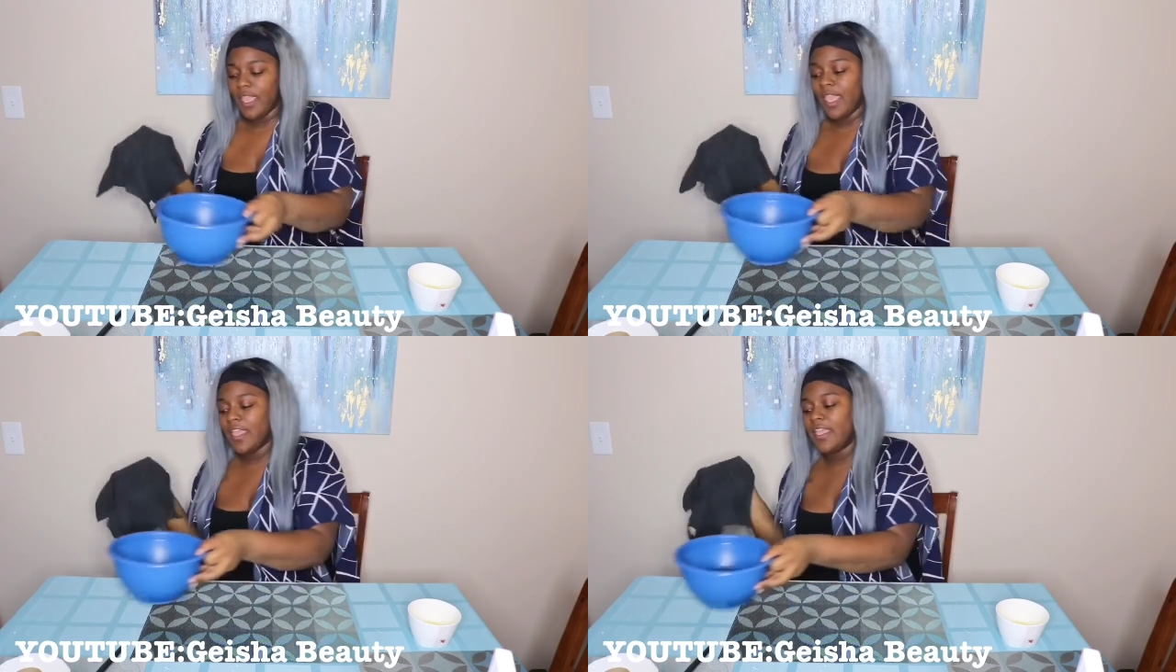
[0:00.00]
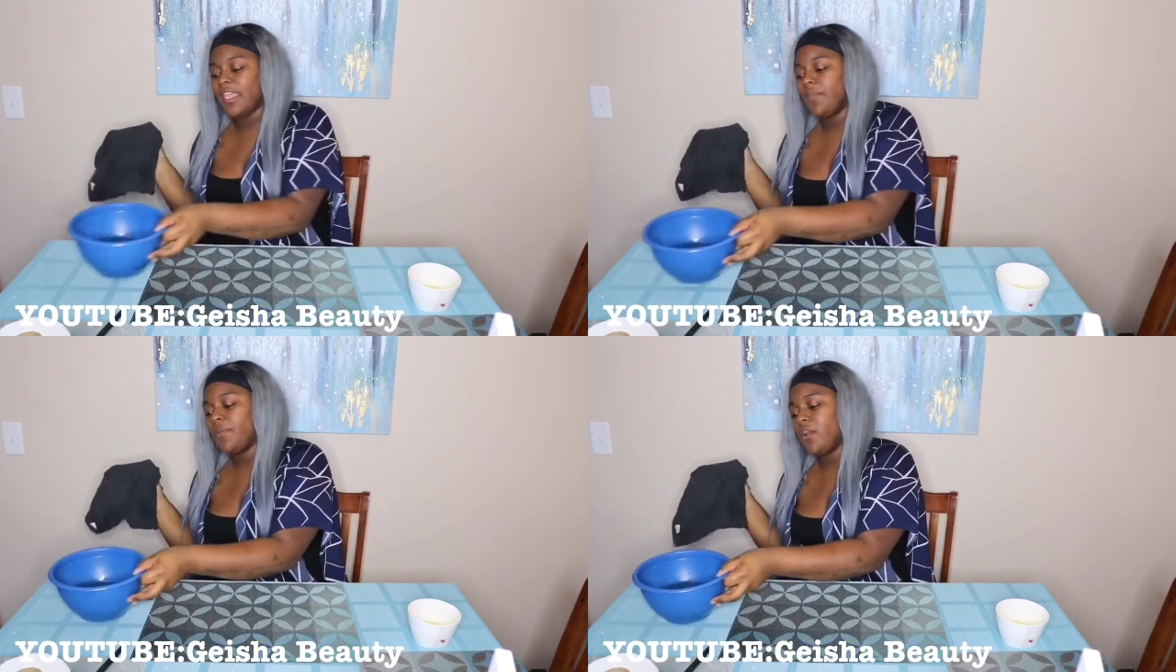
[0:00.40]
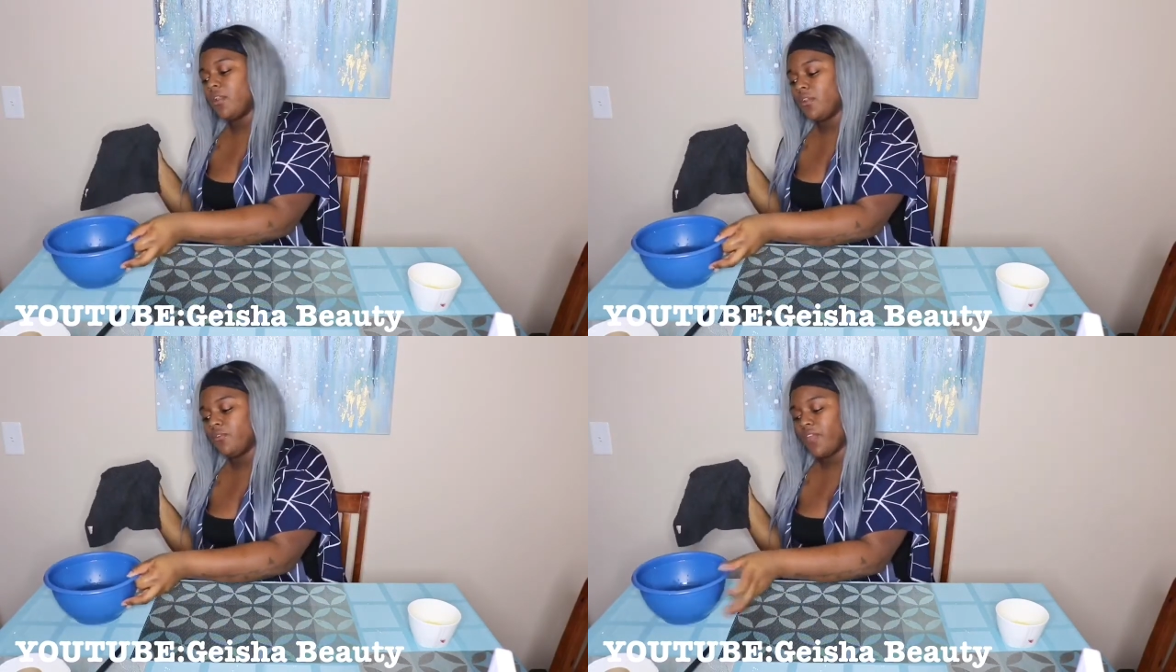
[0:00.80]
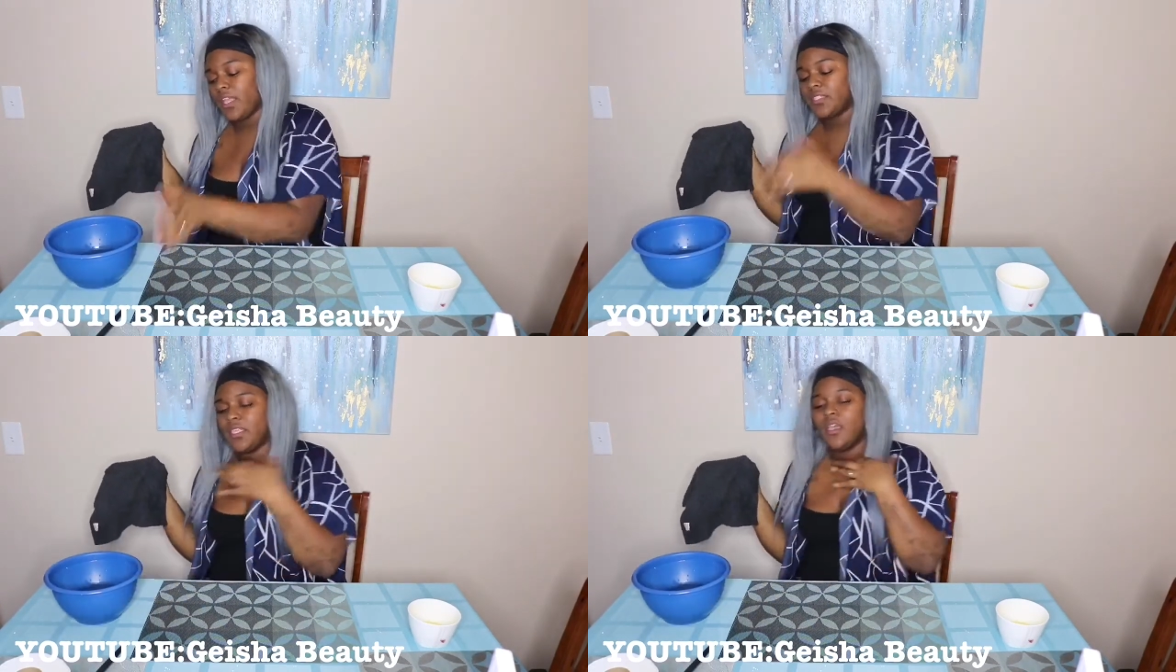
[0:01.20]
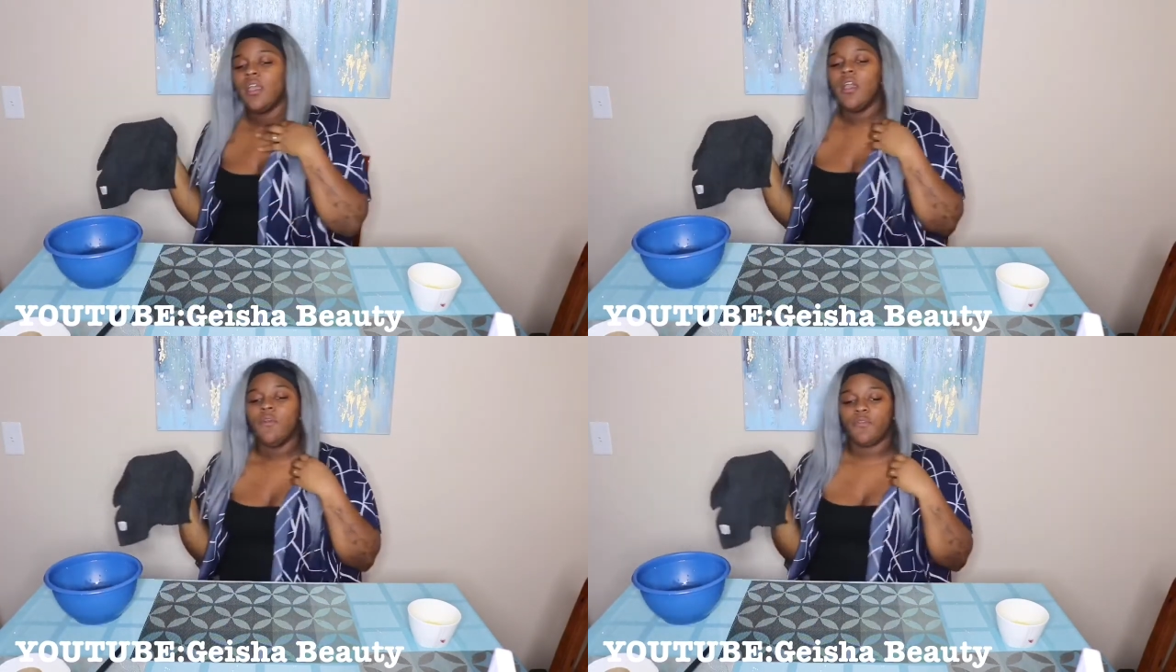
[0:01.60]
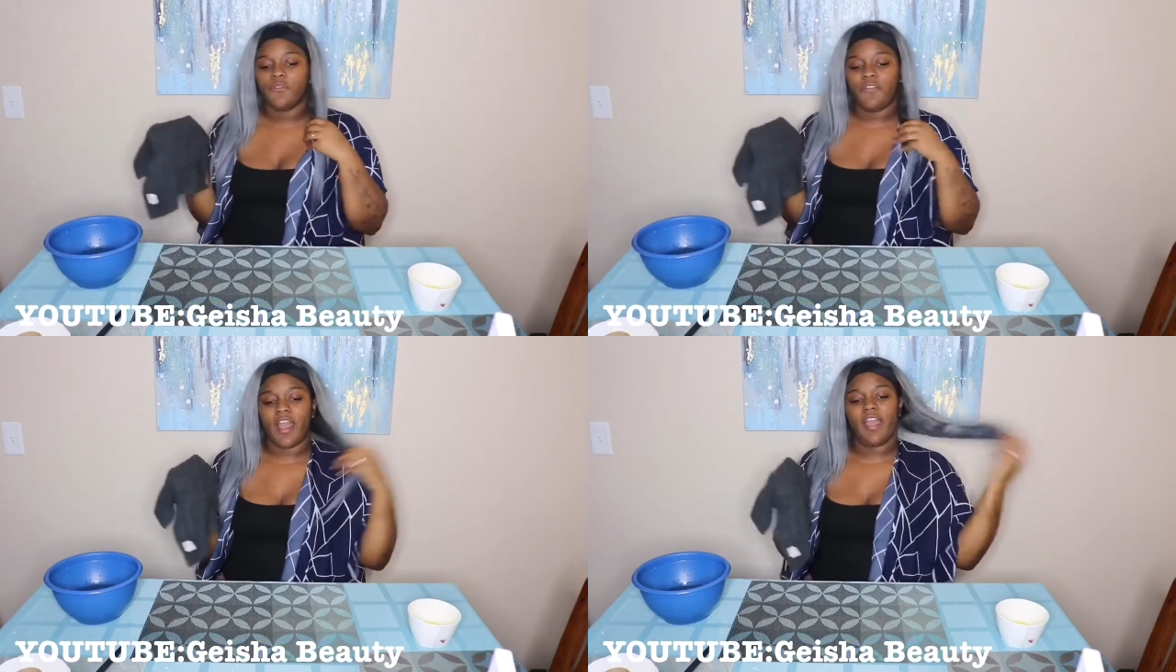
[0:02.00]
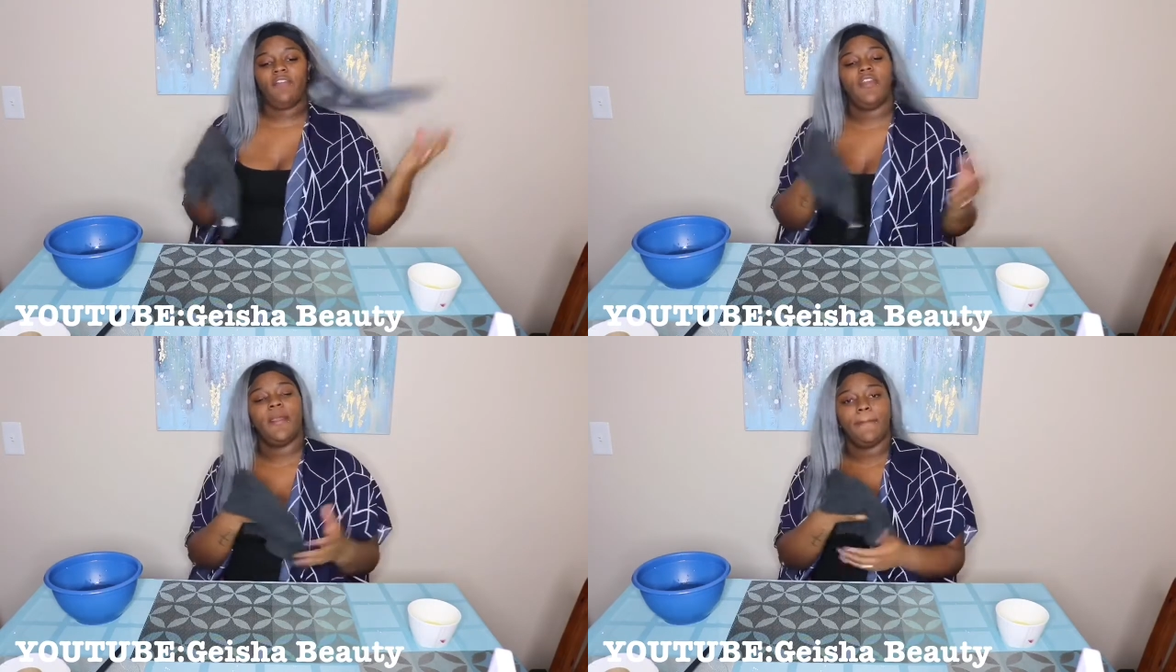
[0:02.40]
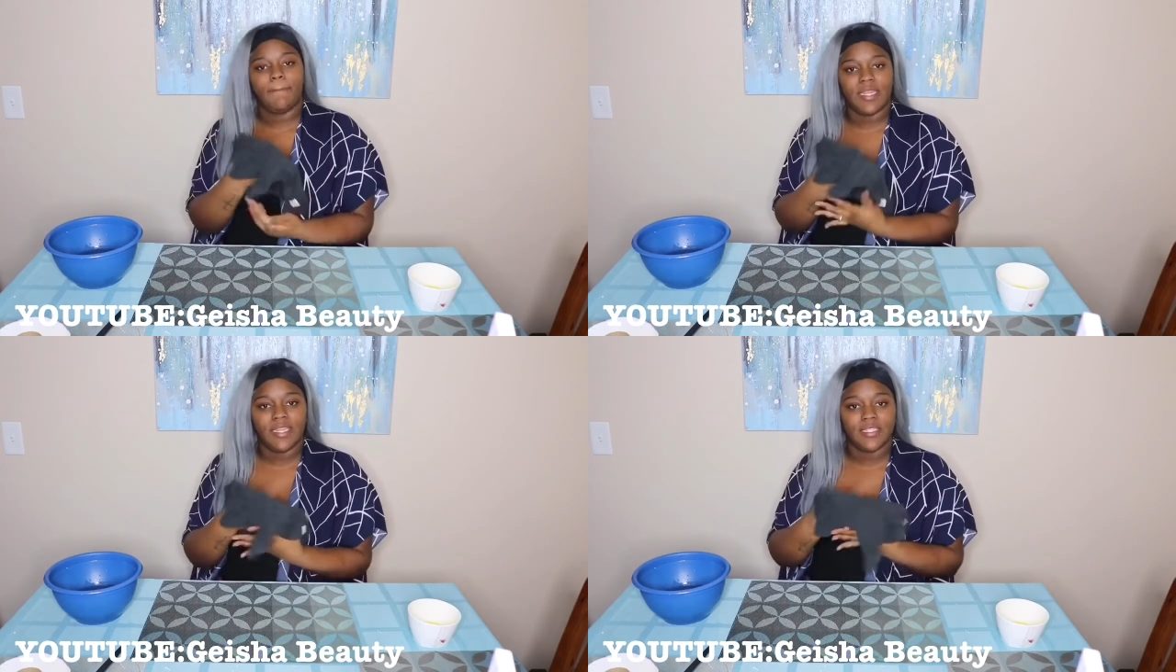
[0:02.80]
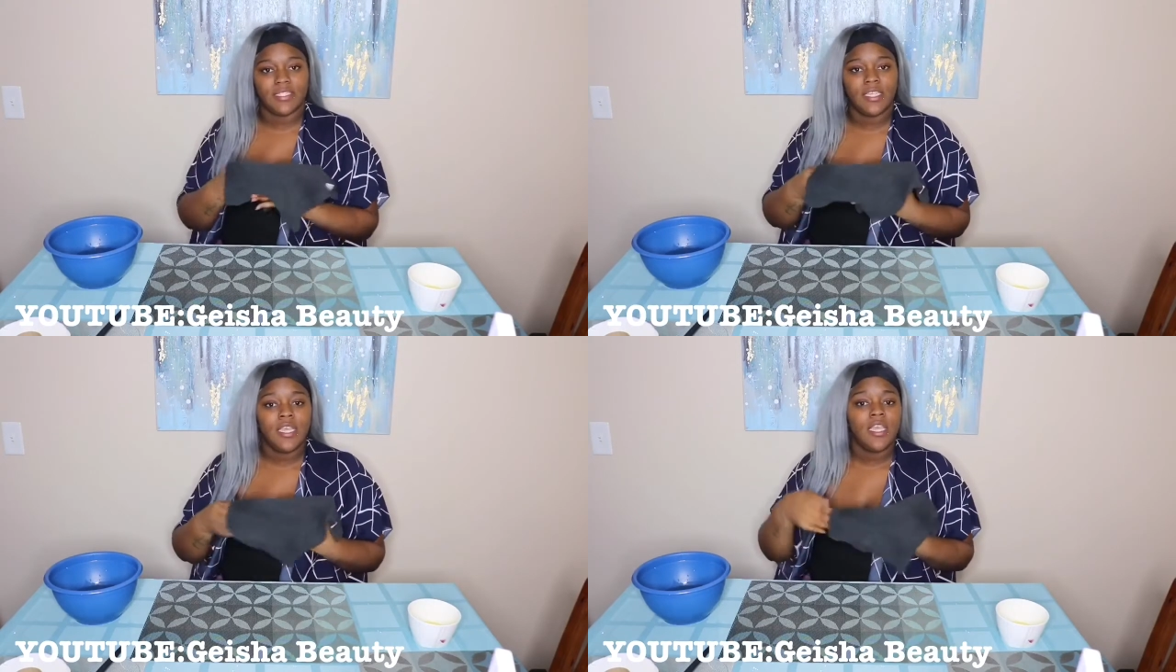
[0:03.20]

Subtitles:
and keep it on your face for 5 minutes.